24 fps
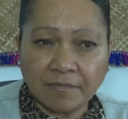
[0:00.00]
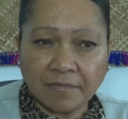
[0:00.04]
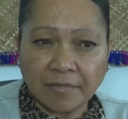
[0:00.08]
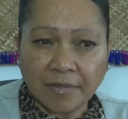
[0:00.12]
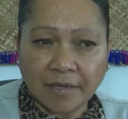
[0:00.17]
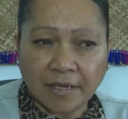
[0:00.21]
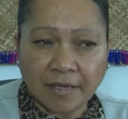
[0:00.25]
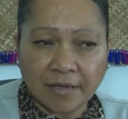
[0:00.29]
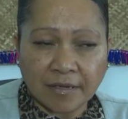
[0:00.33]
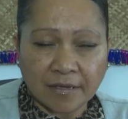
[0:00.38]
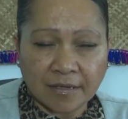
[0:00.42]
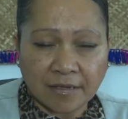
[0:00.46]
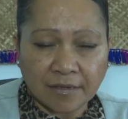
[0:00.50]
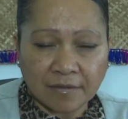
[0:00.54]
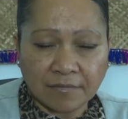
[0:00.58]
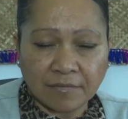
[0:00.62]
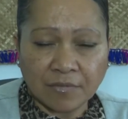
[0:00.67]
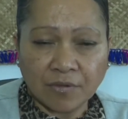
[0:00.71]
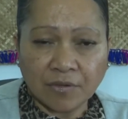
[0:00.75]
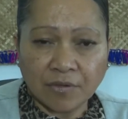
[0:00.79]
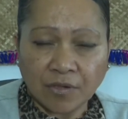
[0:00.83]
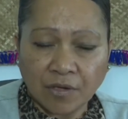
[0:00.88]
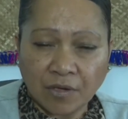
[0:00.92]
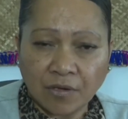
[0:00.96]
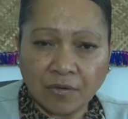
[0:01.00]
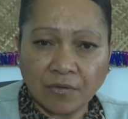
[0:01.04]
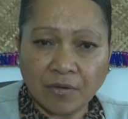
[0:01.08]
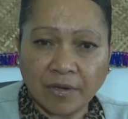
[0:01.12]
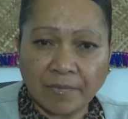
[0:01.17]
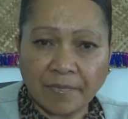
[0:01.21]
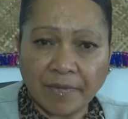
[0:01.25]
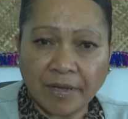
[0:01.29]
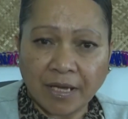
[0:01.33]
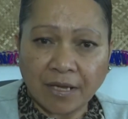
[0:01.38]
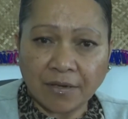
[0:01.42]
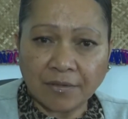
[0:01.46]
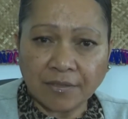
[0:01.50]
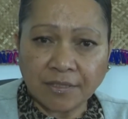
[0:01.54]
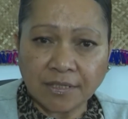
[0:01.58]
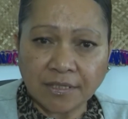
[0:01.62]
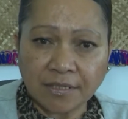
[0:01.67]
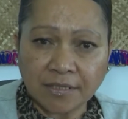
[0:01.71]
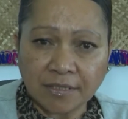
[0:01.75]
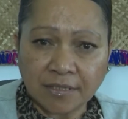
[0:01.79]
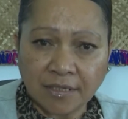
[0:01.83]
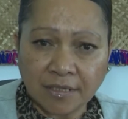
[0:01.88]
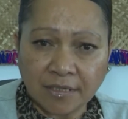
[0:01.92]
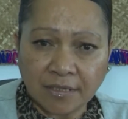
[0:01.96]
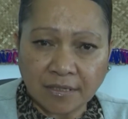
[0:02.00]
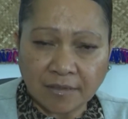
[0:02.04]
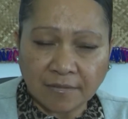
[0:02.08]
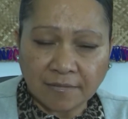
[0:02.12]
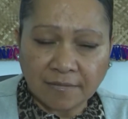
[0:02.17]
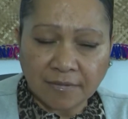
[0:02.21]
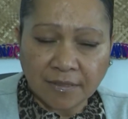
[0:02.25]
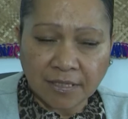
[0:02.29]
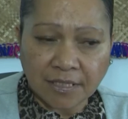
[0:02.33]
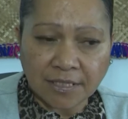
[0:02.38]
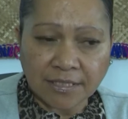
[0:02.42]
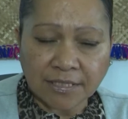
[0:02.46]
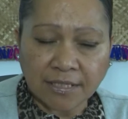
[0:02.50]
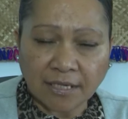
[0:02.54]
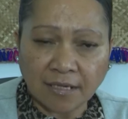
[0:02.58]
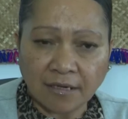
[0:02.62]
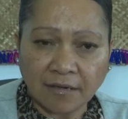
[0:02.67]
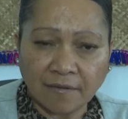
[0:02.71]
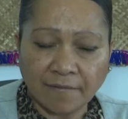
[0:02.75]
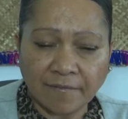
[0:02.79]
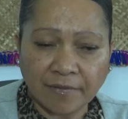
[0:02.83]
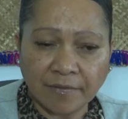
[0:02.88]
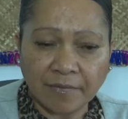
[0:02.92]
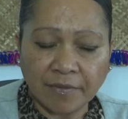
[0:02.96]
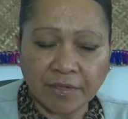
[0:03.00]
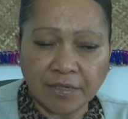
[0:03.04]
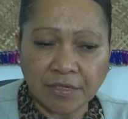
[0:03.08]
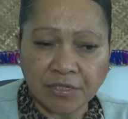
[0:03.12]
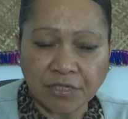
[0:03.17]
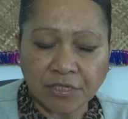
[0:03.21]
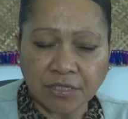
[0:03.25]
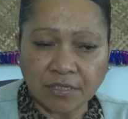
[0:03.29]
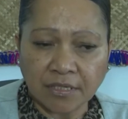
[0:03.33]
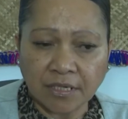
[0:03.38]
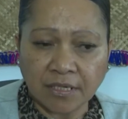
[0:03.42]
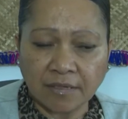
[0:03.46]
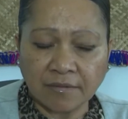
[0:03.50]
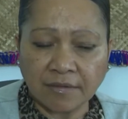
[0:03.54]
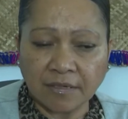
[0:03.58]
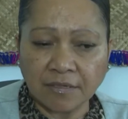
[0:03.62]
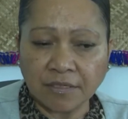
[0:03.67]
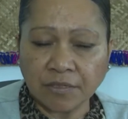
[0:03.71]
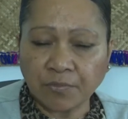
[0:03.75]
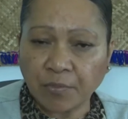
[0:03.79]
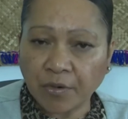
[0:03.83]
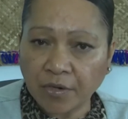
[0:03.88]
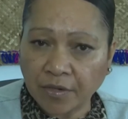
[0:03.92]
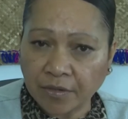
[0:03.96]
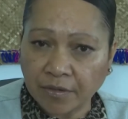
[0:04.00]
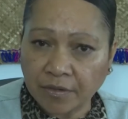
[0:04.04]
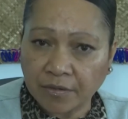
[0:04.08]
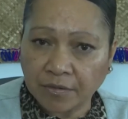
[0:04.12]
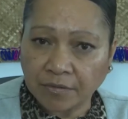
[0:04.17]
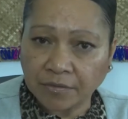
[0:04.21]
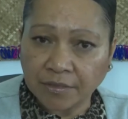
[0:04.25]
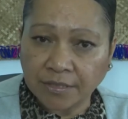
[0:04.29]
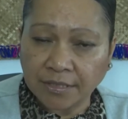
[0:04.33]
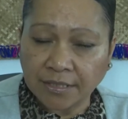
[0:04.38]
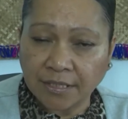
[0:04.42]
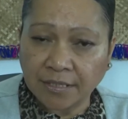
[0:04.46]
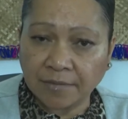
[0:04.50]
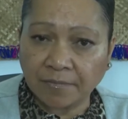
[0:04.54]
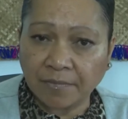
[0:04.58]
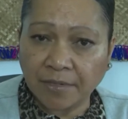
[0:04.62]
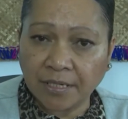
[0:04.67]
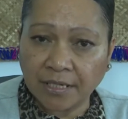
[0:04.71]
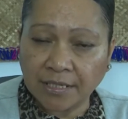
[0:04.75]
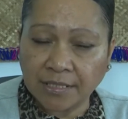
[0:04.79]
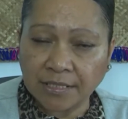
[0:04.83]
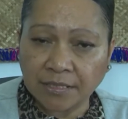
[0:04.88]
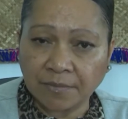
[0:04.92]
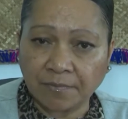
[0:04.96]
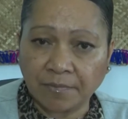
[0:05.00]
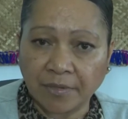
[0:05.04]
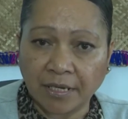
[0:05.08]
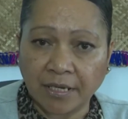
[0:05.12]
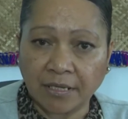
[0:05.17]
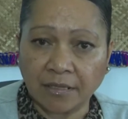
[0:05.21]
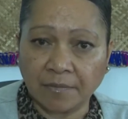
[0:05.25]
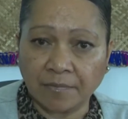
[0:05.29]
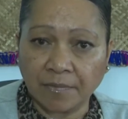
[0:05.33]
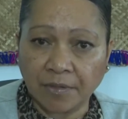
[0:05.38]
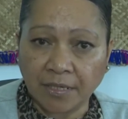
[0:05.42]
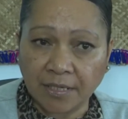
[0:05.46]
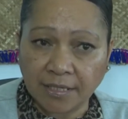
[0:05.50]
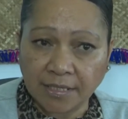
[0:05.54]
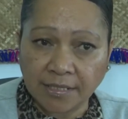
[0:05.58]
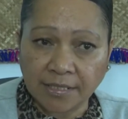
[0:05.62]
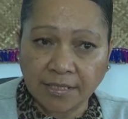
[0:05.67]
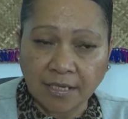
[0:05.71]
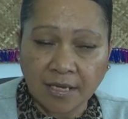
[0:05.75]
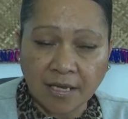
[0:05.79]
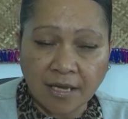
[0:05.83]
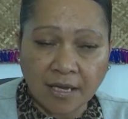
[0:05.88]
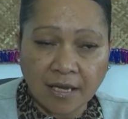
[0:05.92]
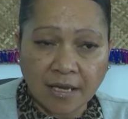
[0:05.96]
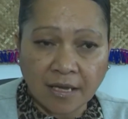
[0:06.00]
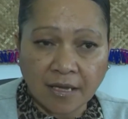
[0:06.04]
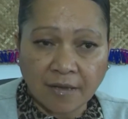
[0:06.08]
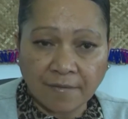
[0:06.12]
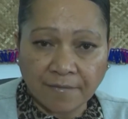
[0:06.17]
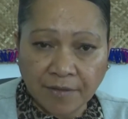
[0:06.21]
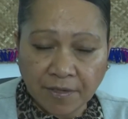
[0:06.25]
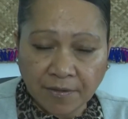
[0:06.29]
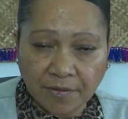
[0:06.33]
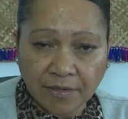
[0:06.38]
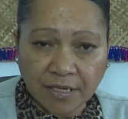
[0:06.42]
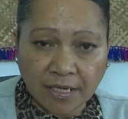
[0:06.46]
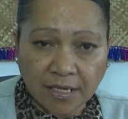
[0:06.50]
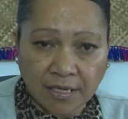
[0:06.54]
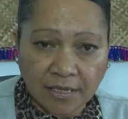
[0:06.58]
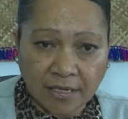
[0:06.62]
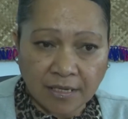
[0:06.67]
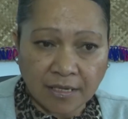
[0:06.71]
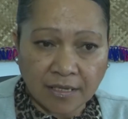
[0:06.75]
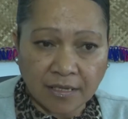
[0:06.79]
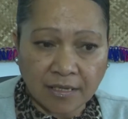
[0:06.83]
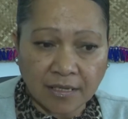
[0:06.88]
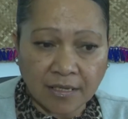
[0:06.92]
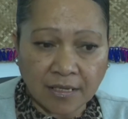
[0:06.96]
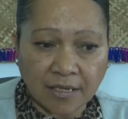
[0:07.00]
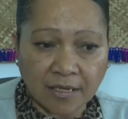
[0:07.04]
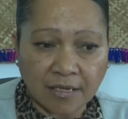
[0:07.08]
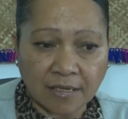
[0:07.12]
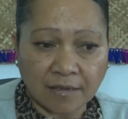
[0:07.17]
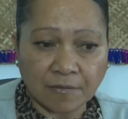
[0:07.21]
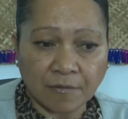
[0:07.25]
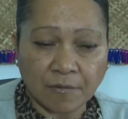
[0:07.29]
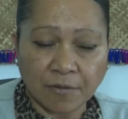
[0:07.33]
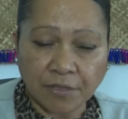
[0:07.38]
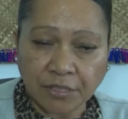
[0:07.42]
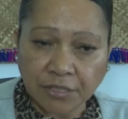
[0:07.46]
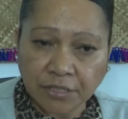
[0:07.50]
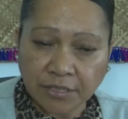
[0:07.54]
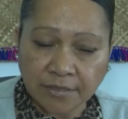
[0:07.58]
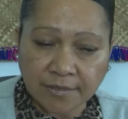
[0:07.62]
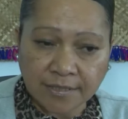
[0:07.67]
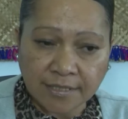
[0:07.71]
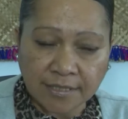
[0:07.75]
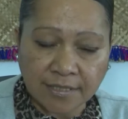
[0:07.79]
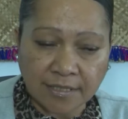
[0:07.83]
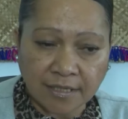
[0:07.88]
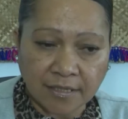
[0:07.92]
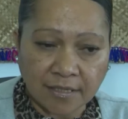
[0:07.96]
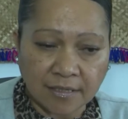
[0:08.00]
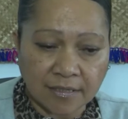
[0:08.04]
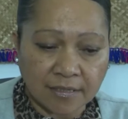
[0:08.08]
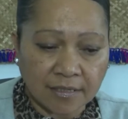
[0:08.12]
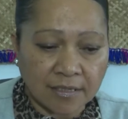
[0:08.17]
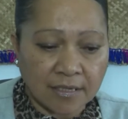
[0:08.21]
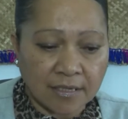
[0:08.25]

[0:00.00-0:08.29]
know about the sale of ammunition, and those protocols are in place by the police. If there are any questions that